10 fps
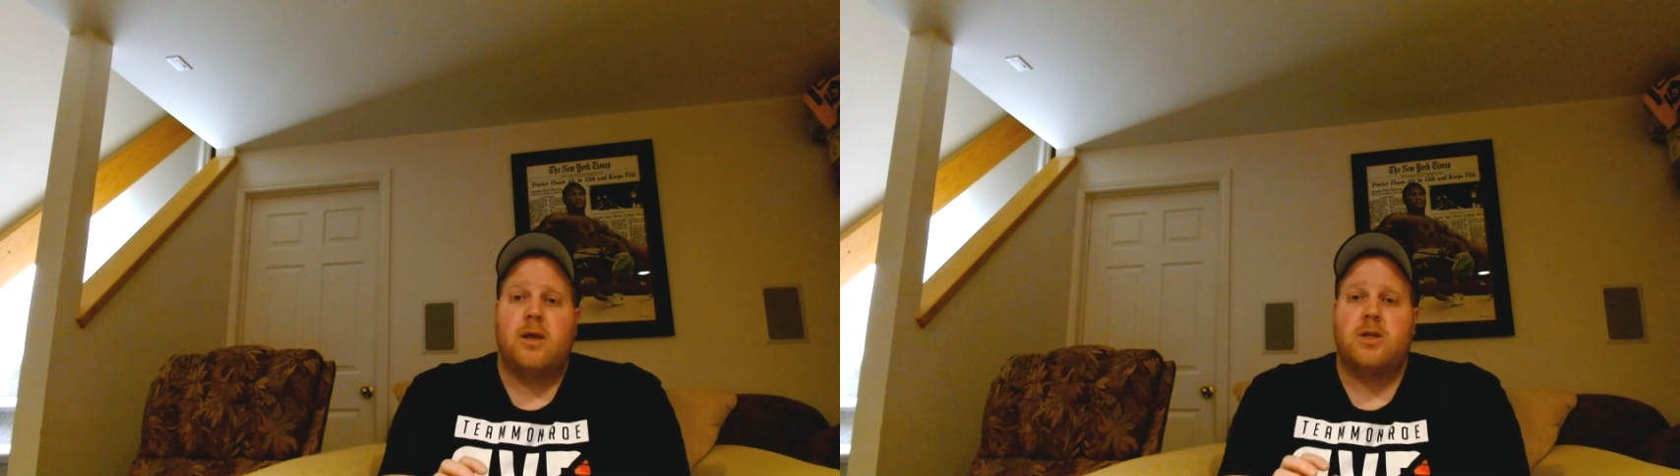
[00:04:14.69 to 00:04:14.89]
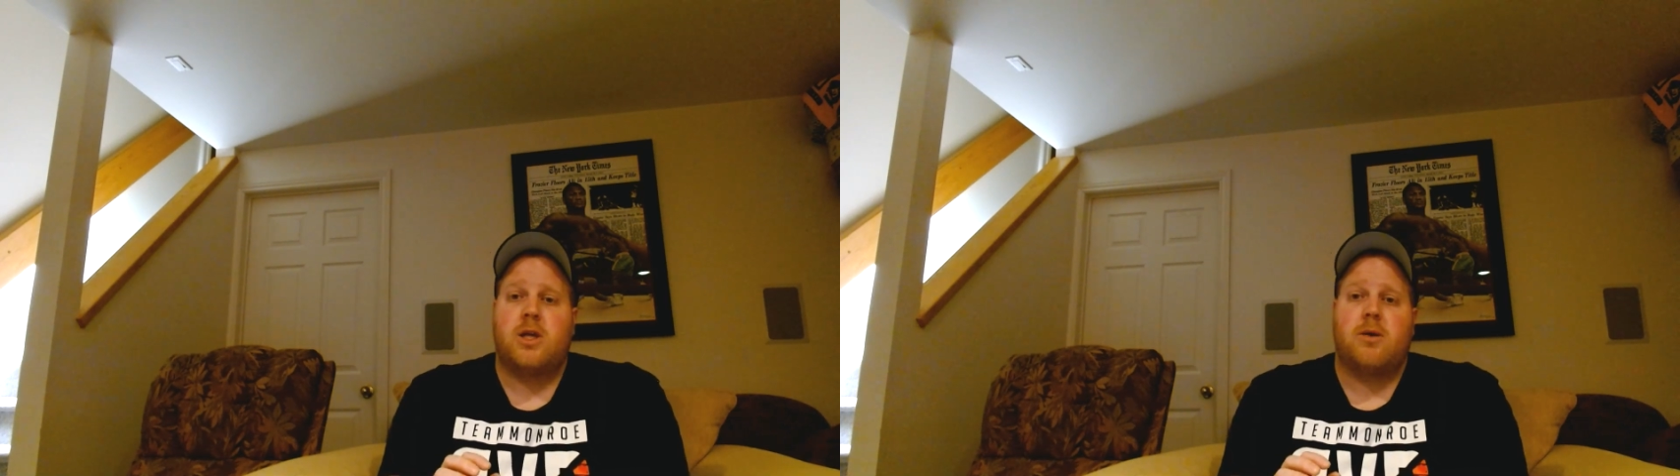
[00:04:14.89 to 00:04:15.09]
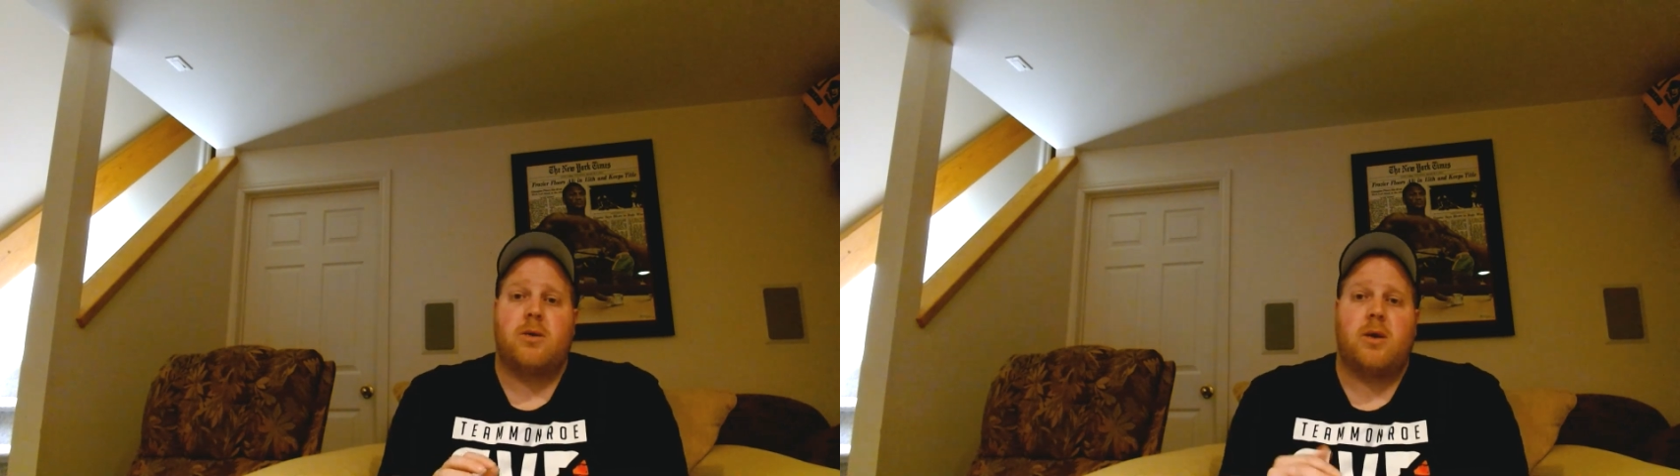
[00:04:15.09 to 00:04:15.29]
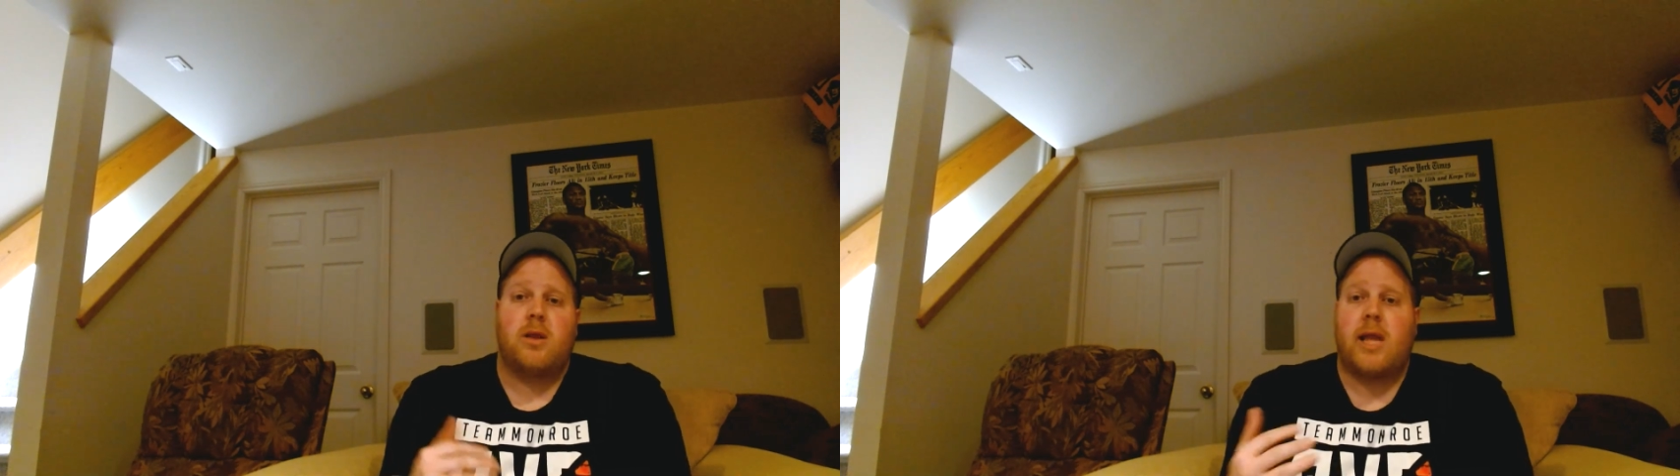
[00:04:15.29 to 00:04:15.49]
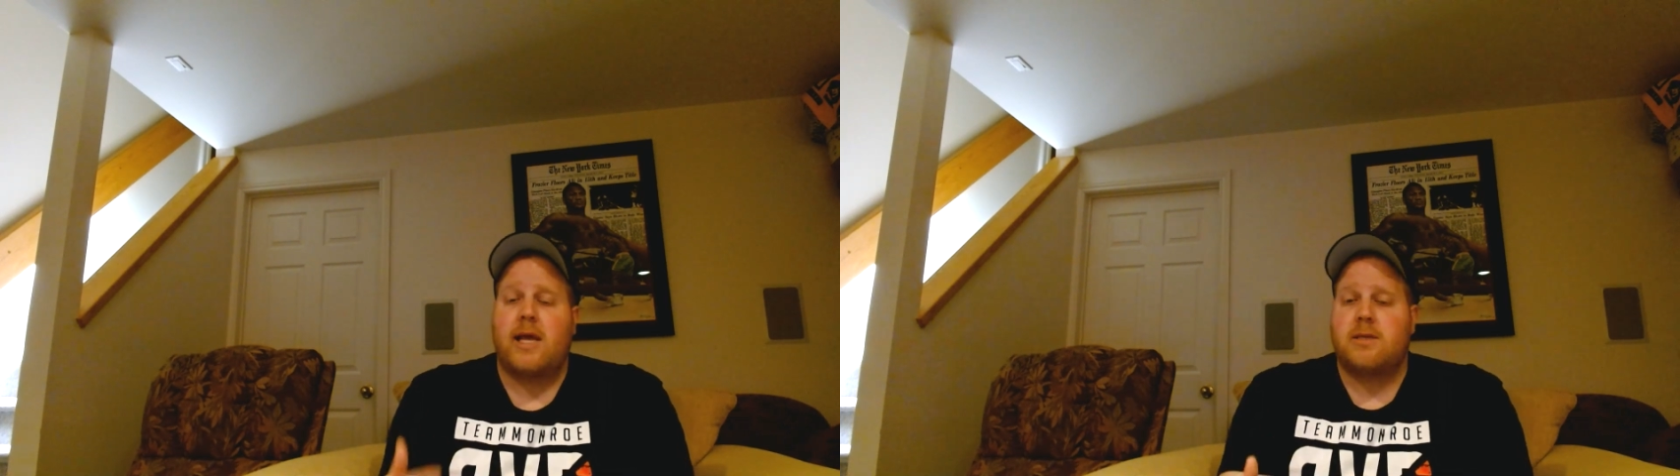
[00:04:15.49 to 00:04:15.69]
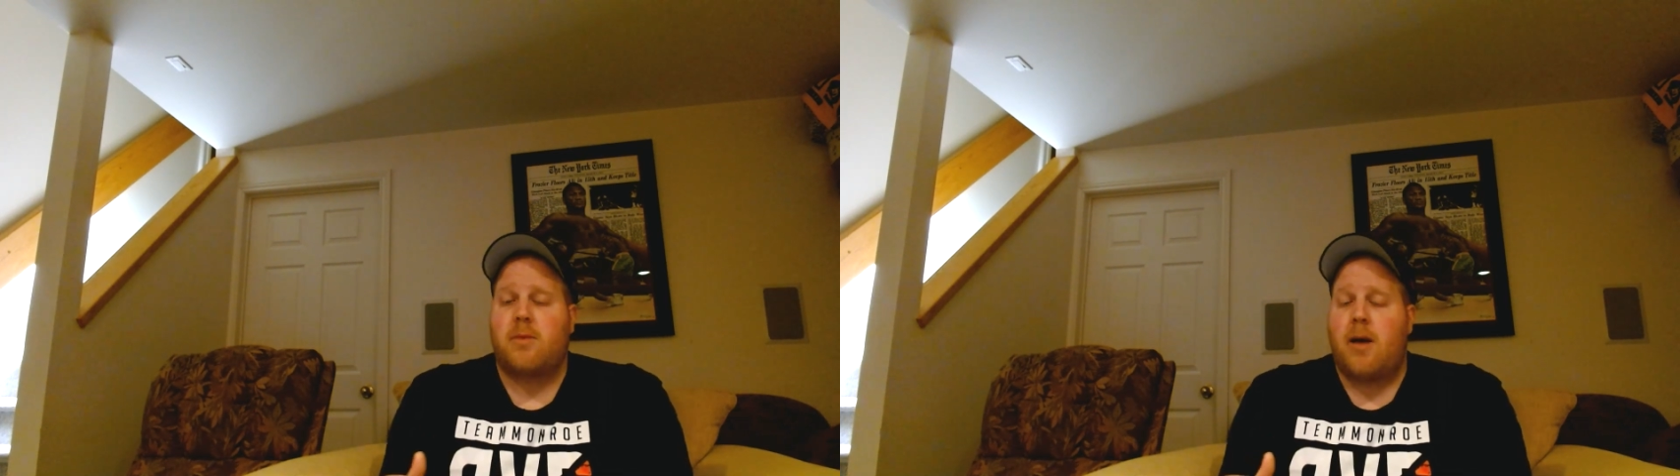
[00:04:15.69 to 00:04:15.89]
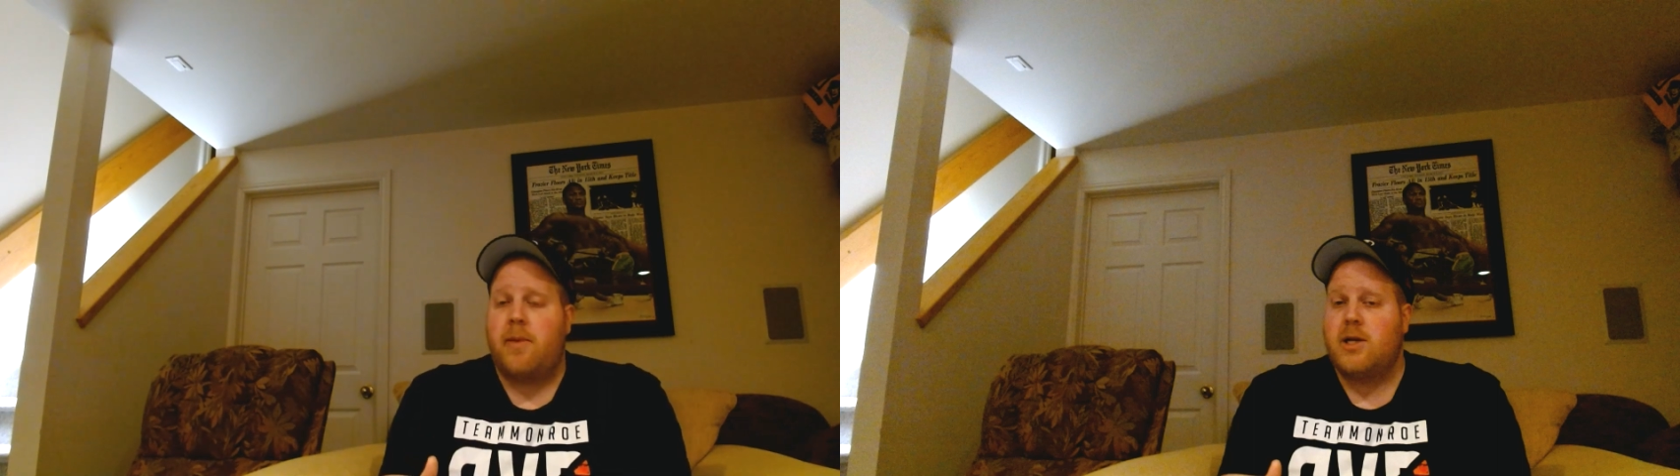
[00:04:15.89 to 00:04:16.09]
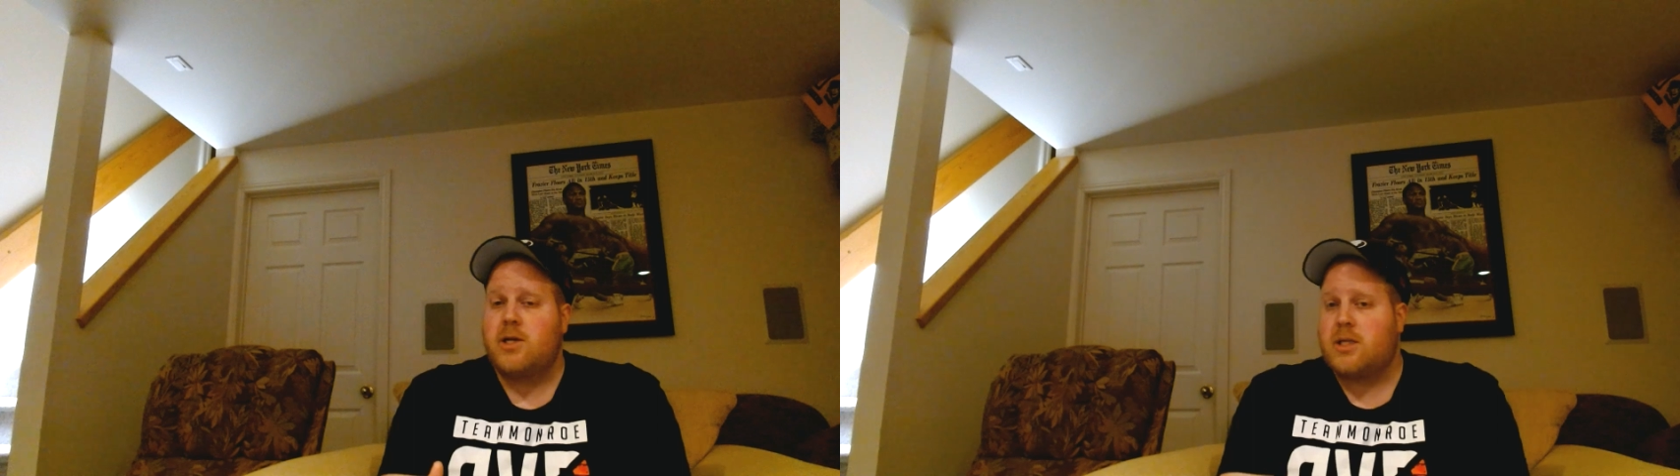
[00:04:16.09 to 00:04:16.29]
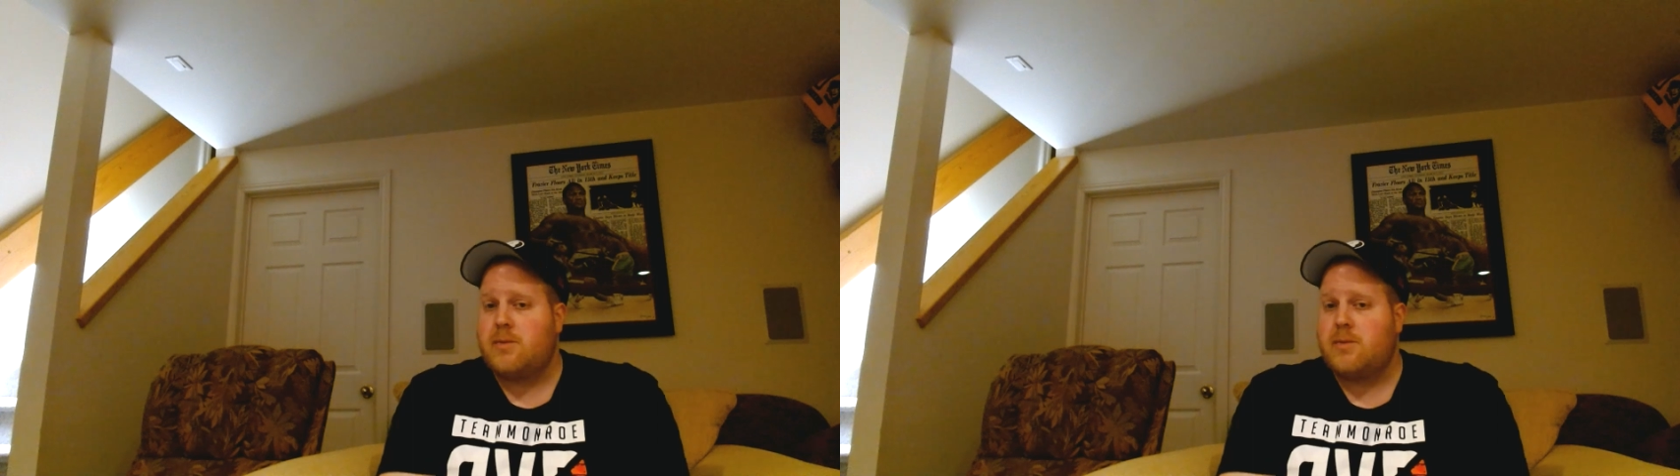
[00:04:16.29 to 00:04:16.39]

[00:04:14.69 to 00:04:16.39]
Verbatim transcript: to land some combinations